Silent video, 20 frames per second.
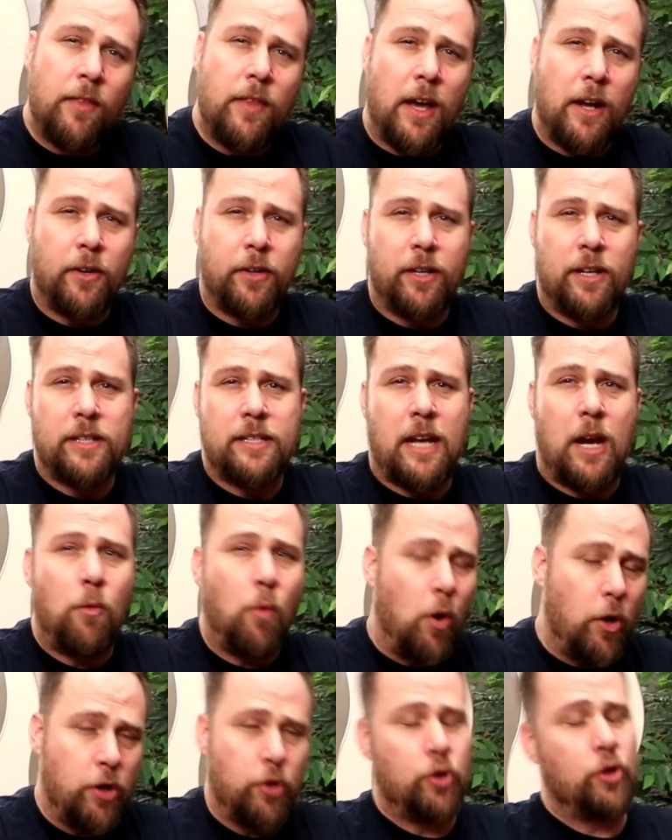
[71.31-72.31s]
that are going to say,
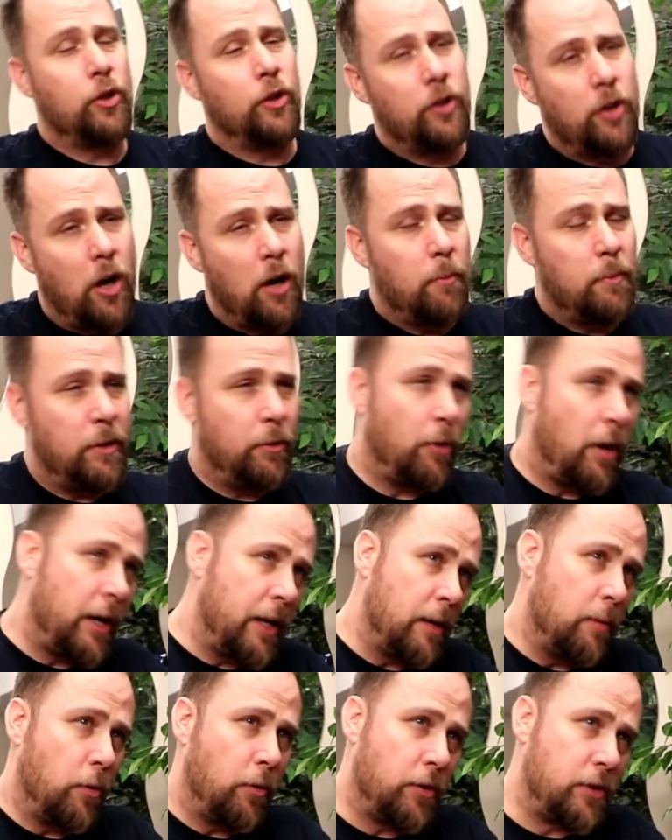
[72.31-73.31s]
well, you should not be
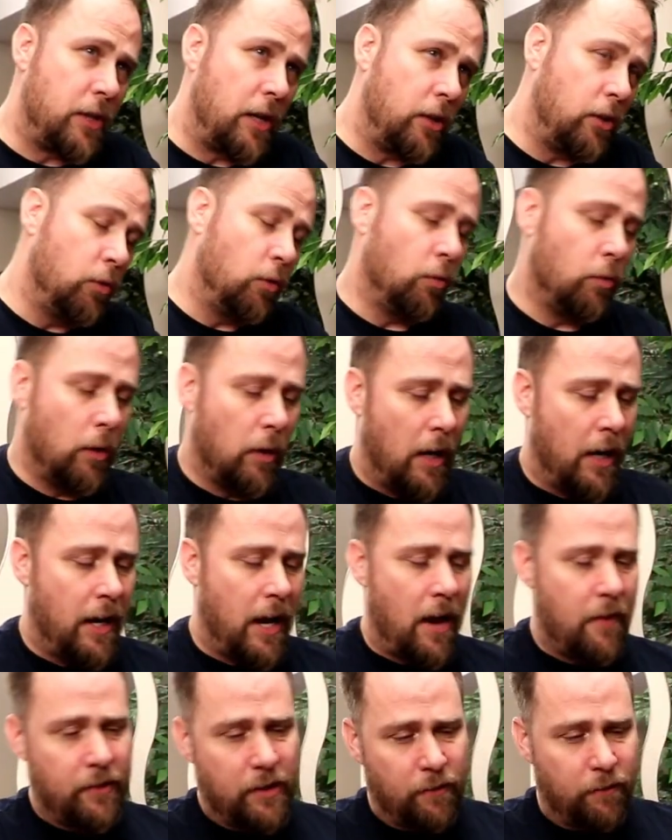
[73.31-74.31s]
riding a motorcycle
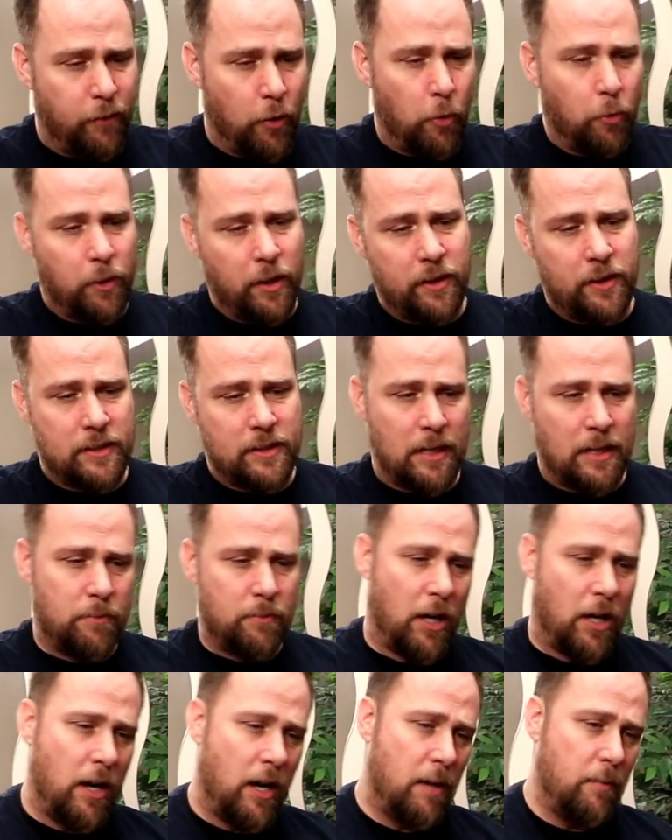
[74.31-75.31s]
and having a phone at the
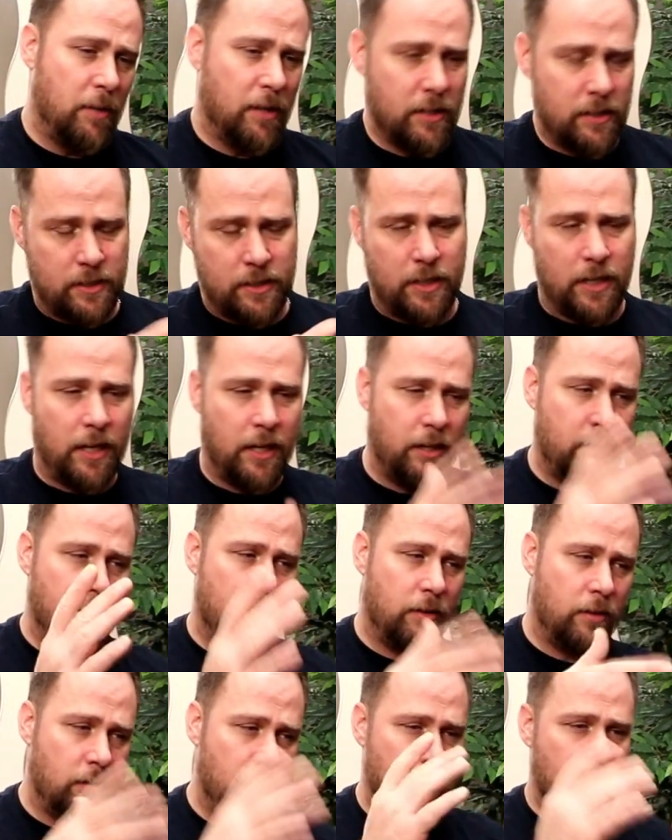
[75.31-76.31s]
same time and this and that
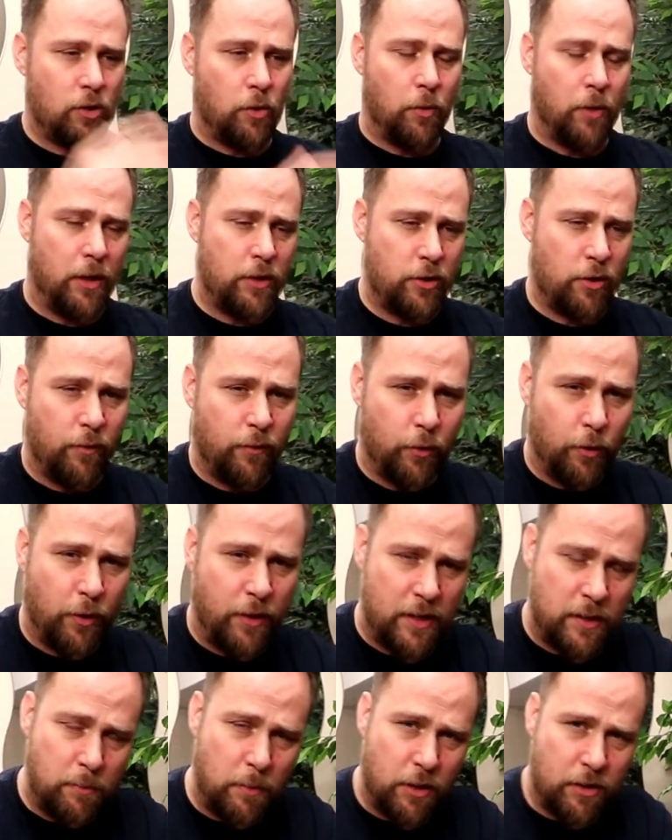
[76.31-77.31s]
and so on and so
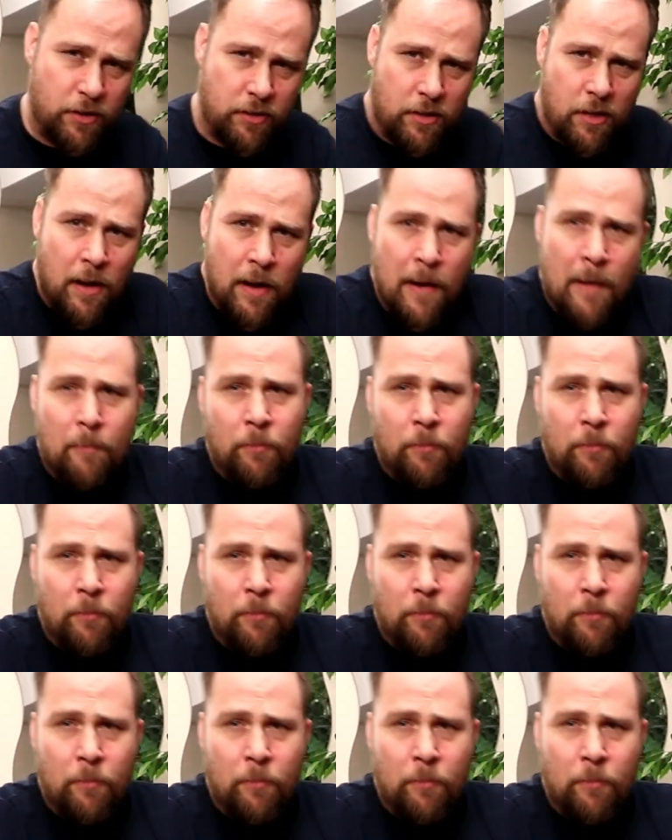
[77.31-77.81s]
forth, as much as,